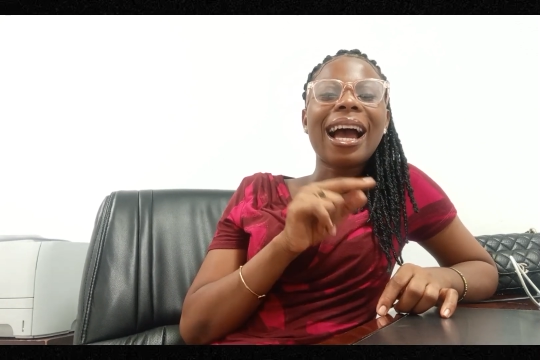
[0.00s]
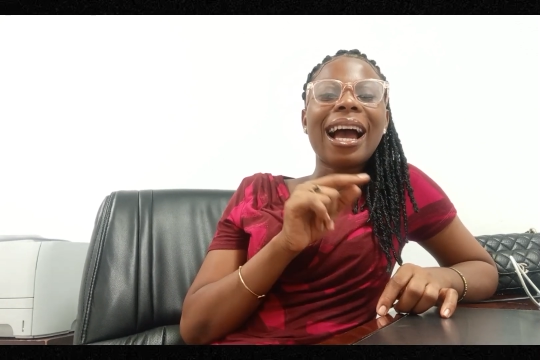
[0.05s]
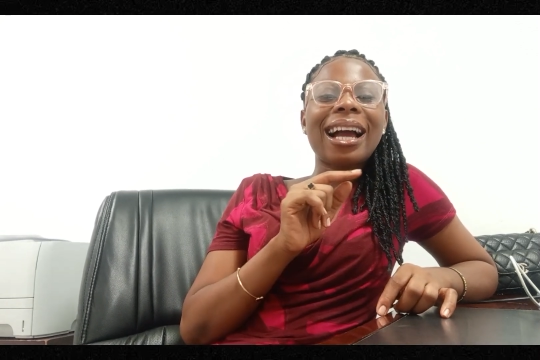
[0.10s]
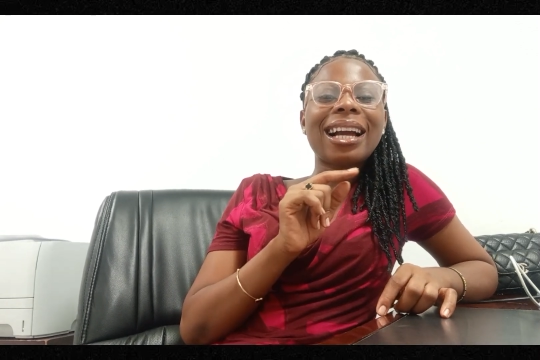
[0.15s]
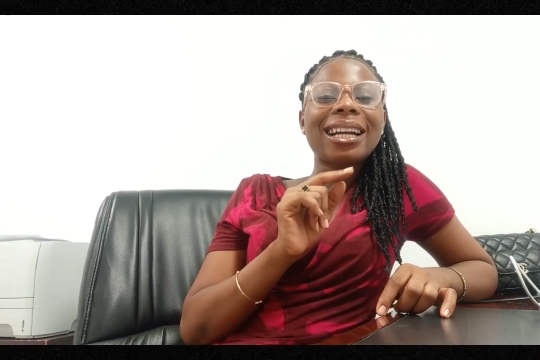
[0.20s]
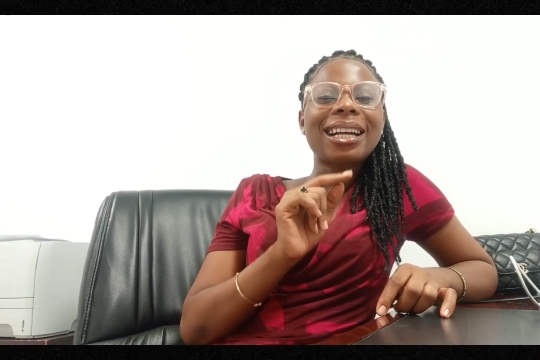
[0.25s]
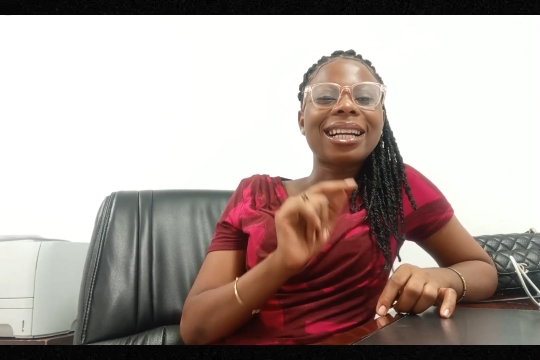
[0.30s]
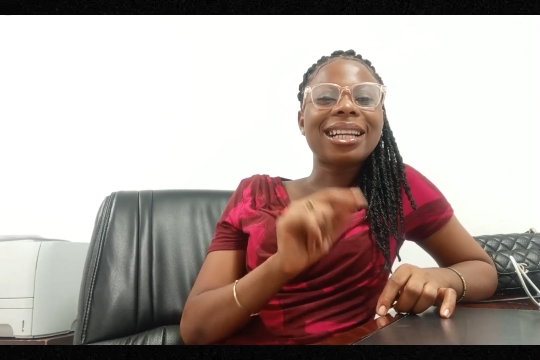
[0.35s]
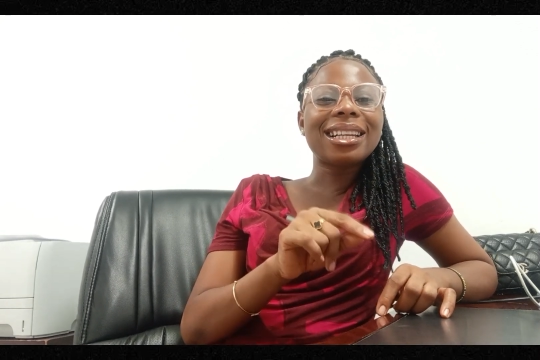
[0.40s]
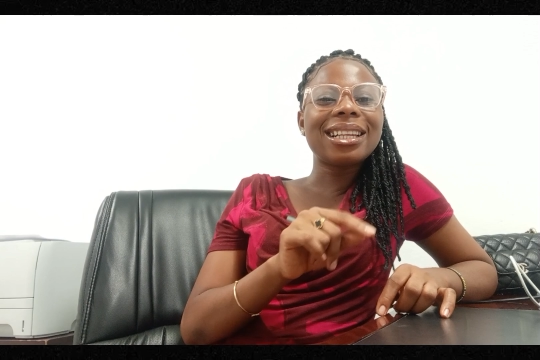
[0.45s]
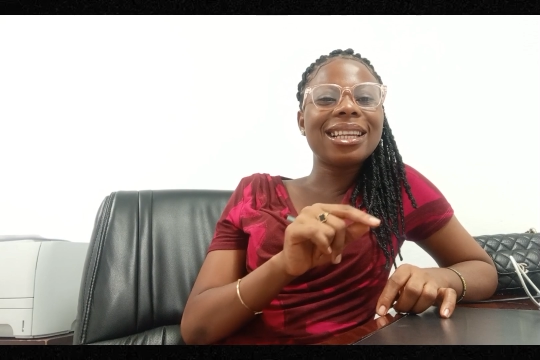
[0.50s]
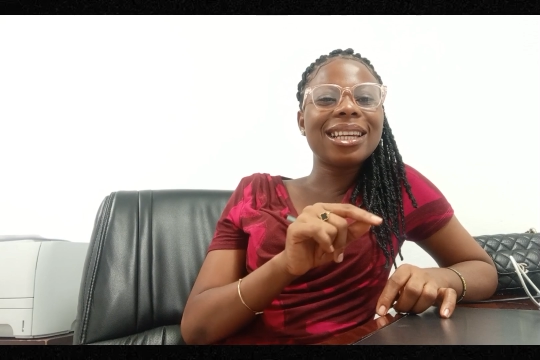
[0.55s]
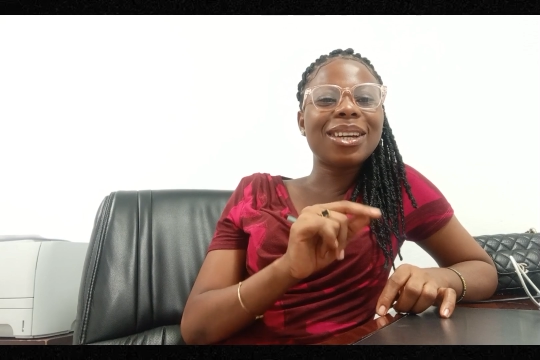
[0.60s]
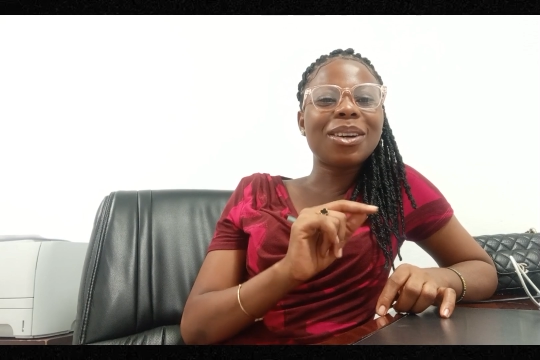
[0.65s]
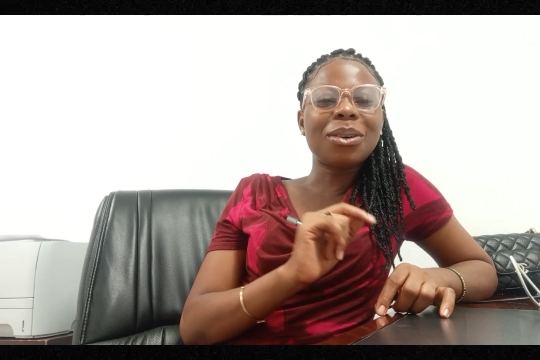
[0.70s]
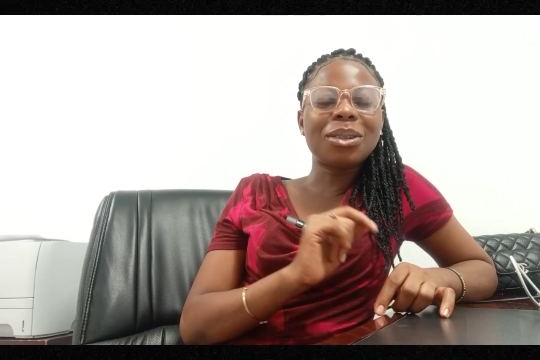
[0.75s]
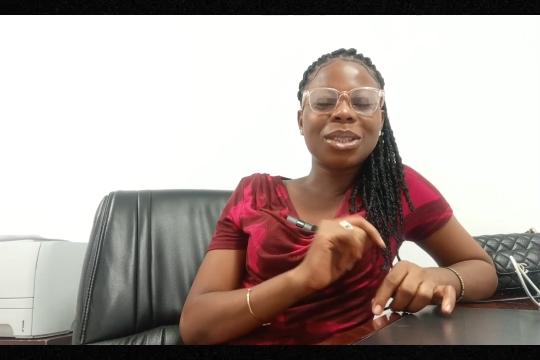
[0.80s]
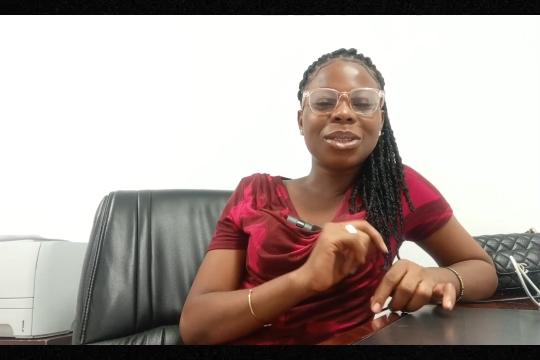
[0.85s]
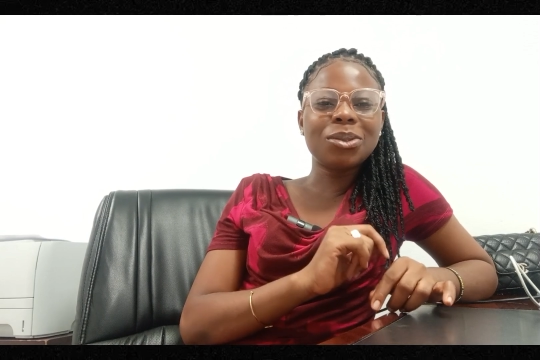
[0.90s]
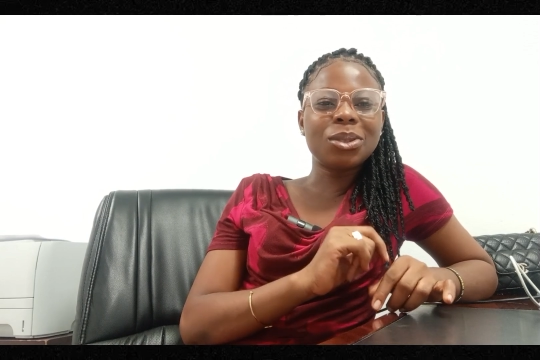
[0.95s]
and
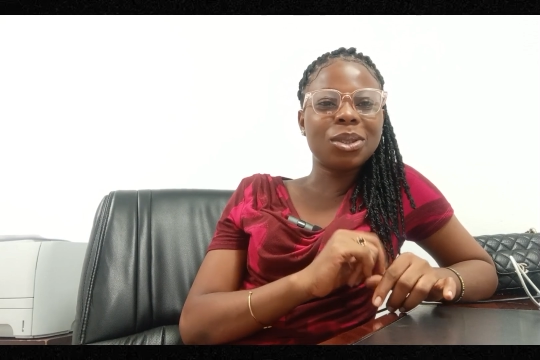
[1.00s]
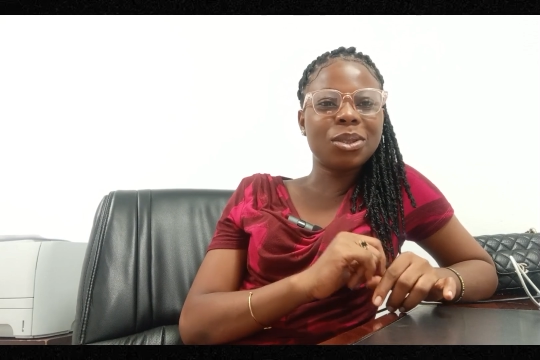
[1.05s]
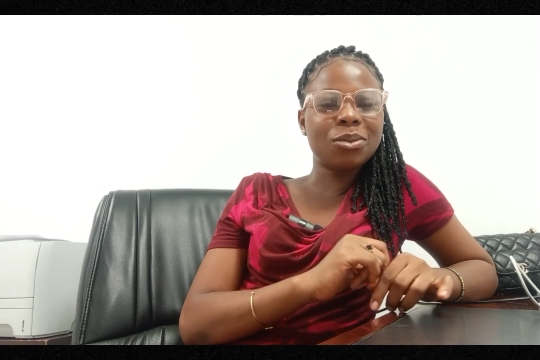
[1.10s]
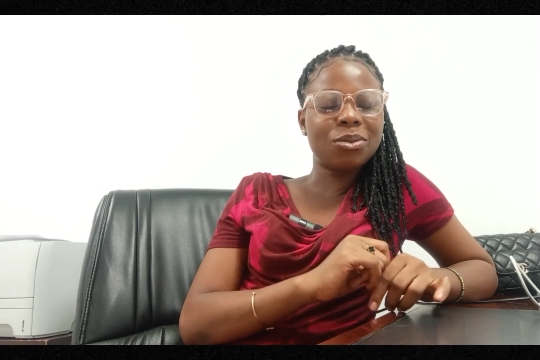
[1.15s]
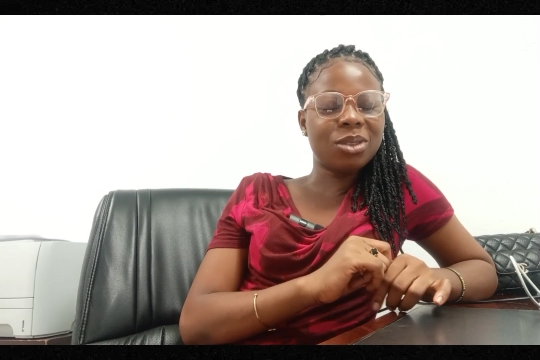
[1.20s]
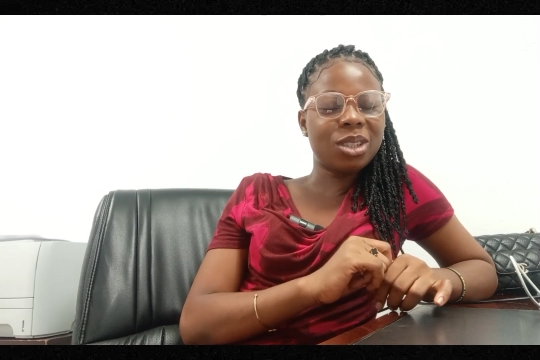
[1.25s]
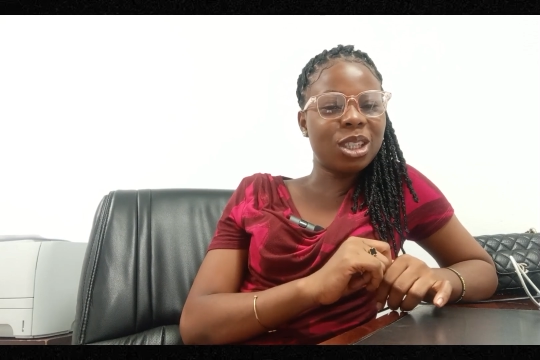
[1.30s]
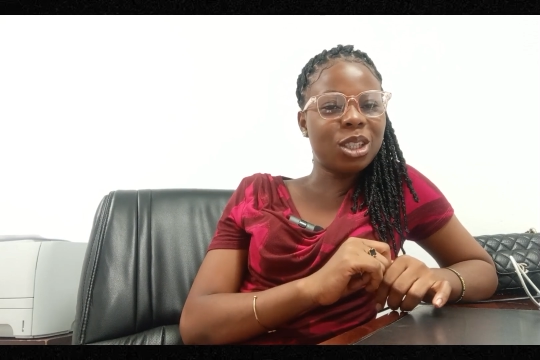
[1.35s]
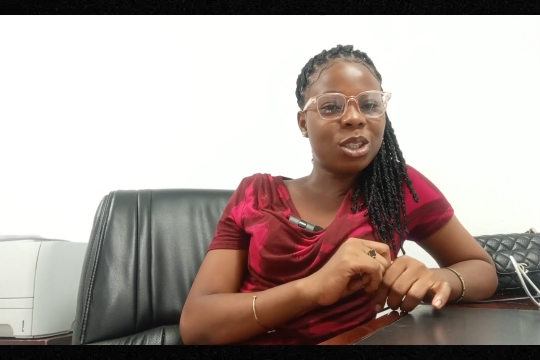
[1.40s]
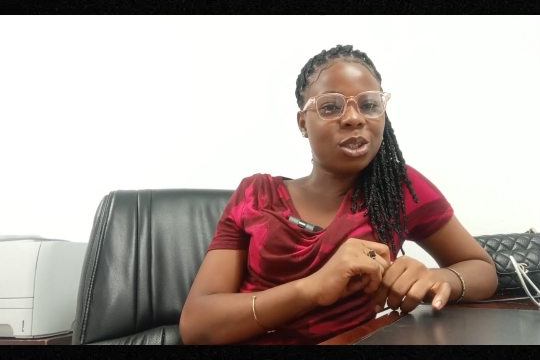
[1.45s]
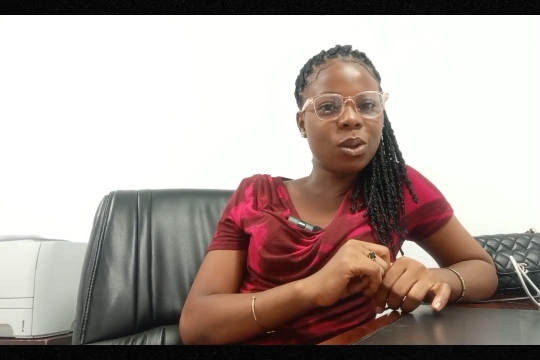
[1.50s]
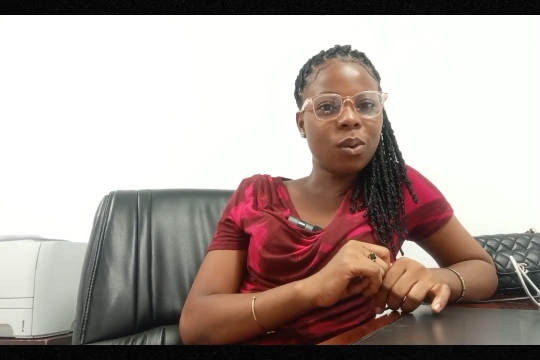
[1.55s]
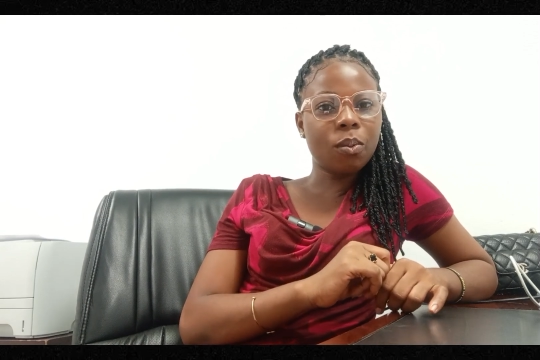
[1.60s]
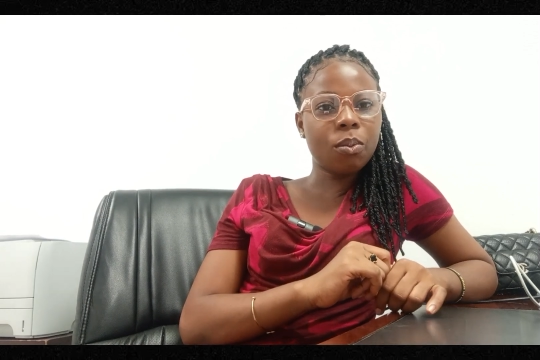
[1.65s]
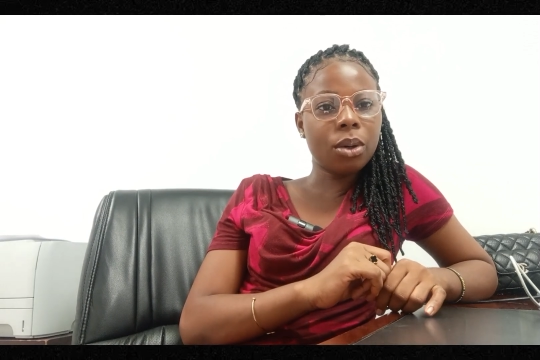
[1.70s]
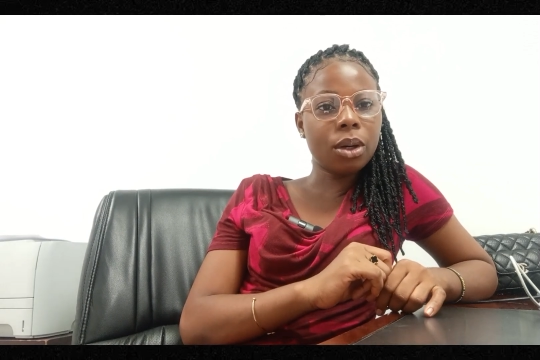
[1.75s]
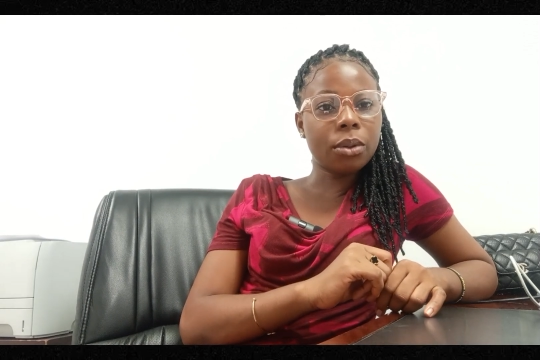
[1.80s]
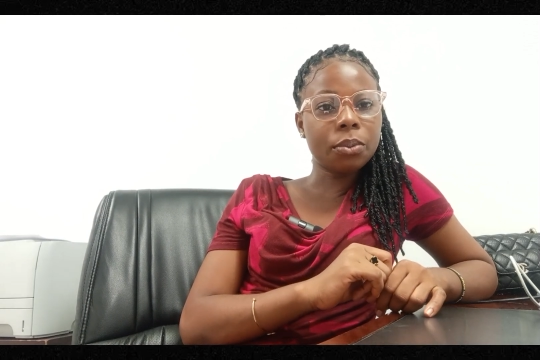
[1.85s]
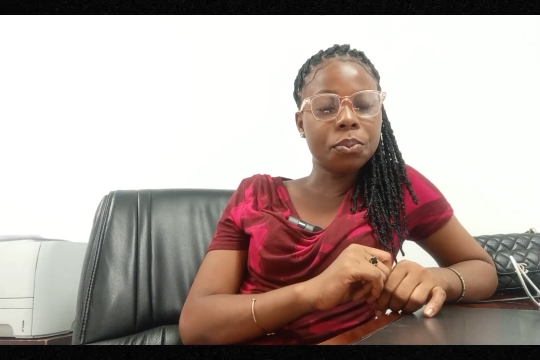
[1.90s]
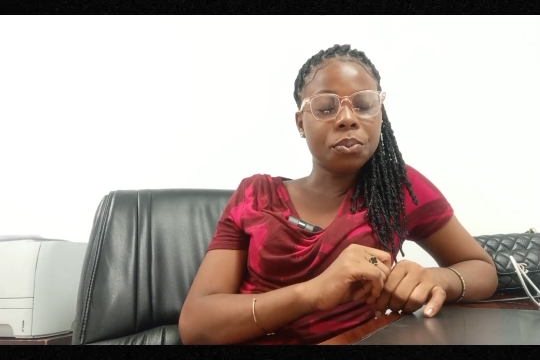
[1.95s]
click on the
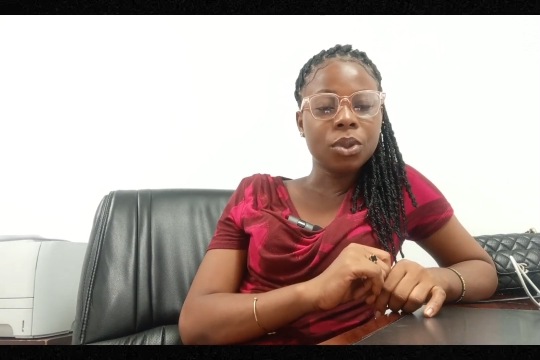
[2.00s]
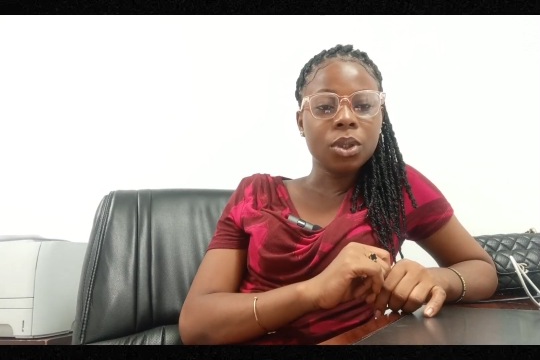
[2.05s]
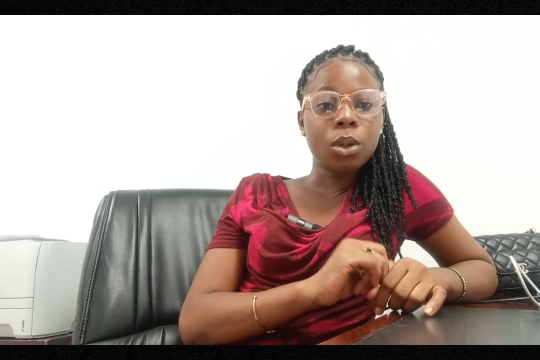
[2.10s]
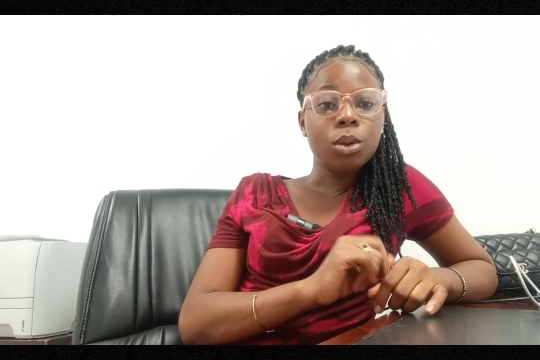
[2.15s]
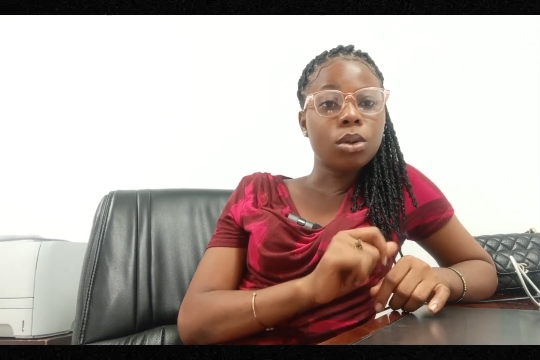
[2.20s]
notification bell,